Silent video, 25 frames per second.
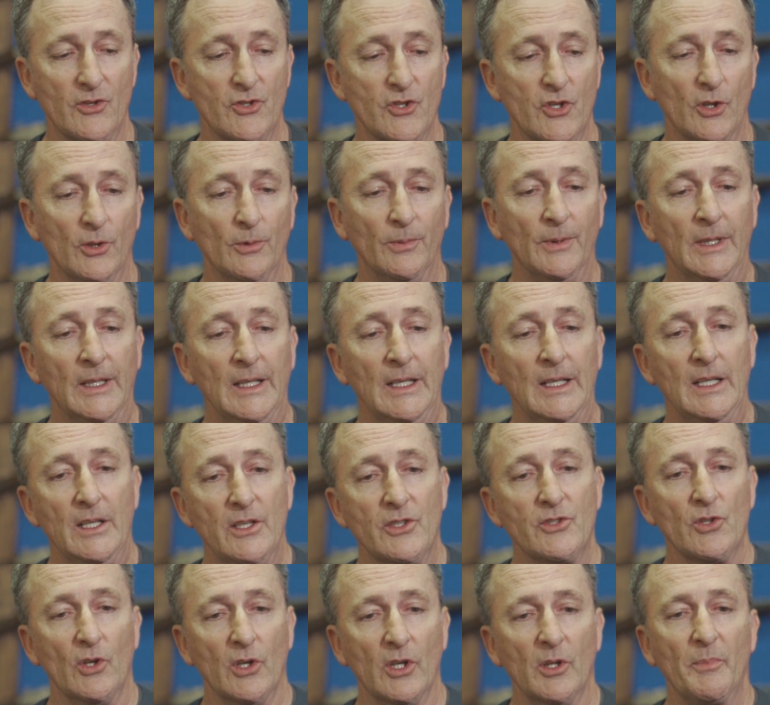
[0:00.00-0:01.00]
So
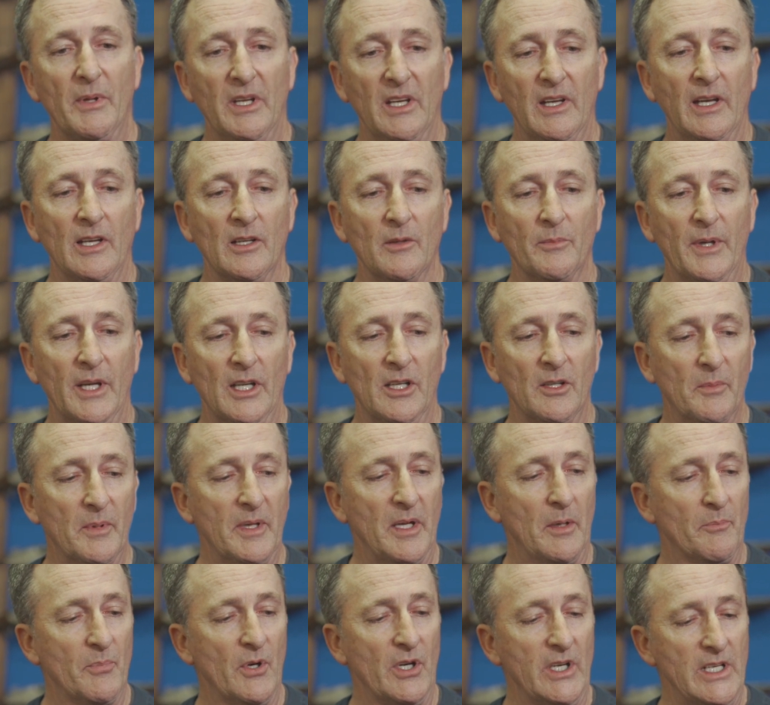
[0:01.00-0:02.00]
it'll be
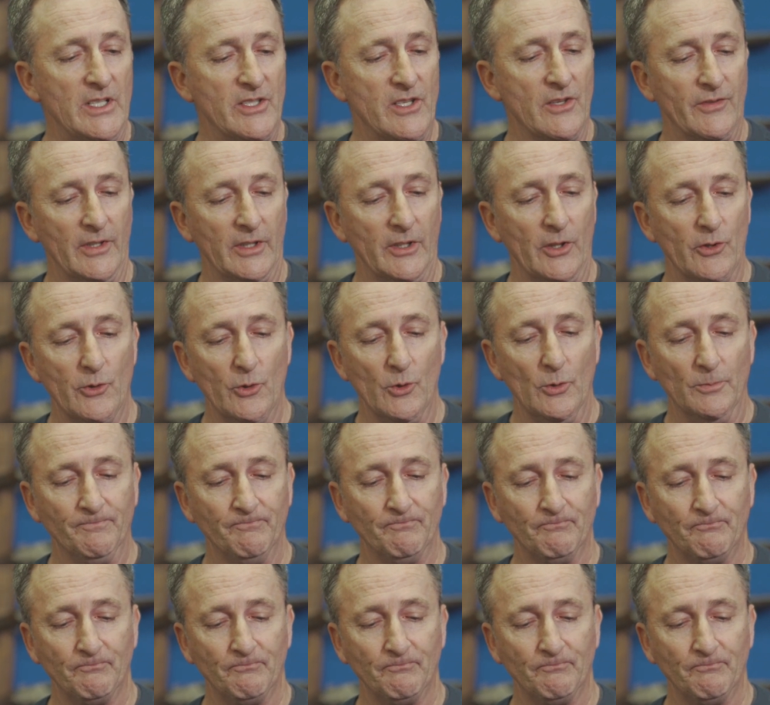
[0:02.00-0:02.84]
a pretty easy thing to do.